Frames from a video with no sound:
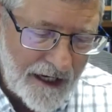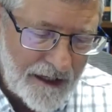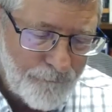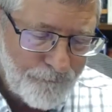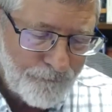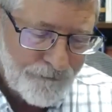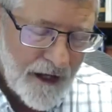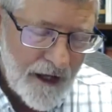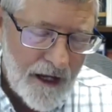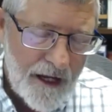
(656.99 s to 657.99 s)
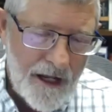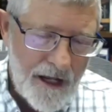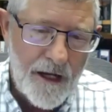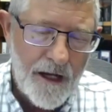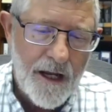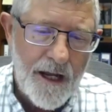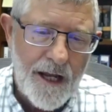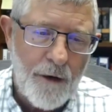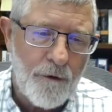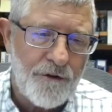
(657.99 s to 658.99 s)
and he
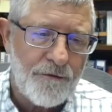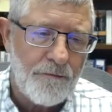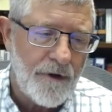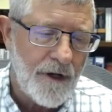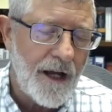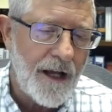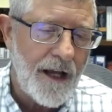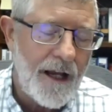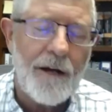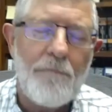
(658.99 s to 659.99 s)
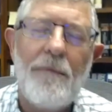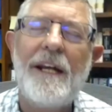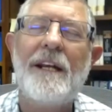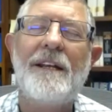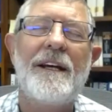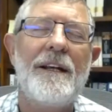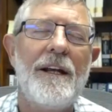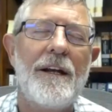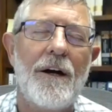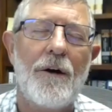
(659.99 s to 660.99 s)
admitted that,
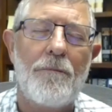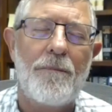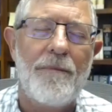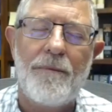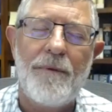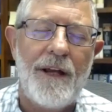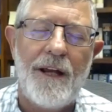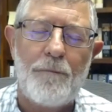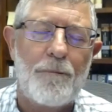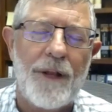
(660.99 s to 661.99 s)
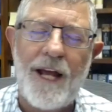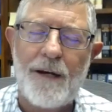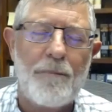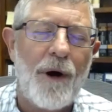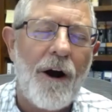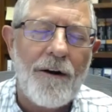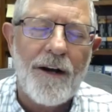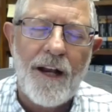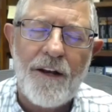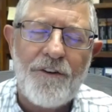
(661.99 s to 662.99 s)
you know, he played a
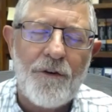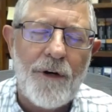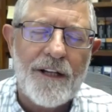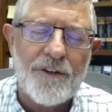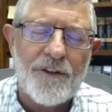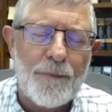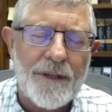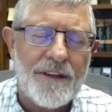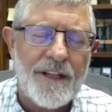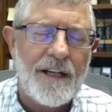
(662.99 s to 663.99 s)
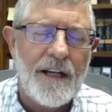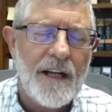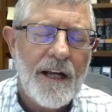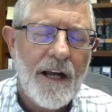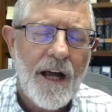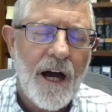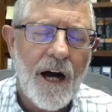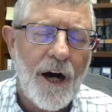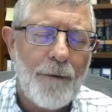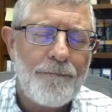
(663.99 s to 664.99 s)
part in doing this, but then
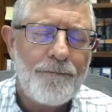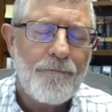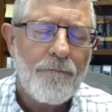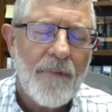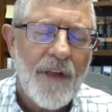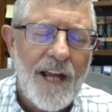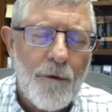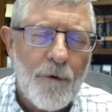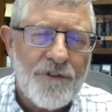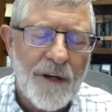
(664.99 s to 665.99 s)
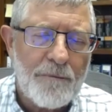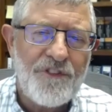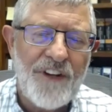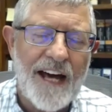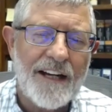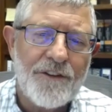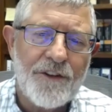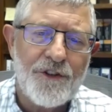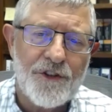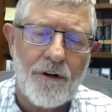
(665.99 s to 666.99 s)
he was upset at
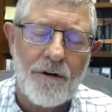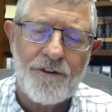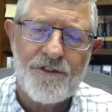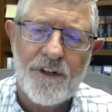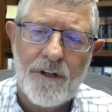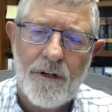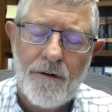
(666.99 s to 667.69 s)
the church.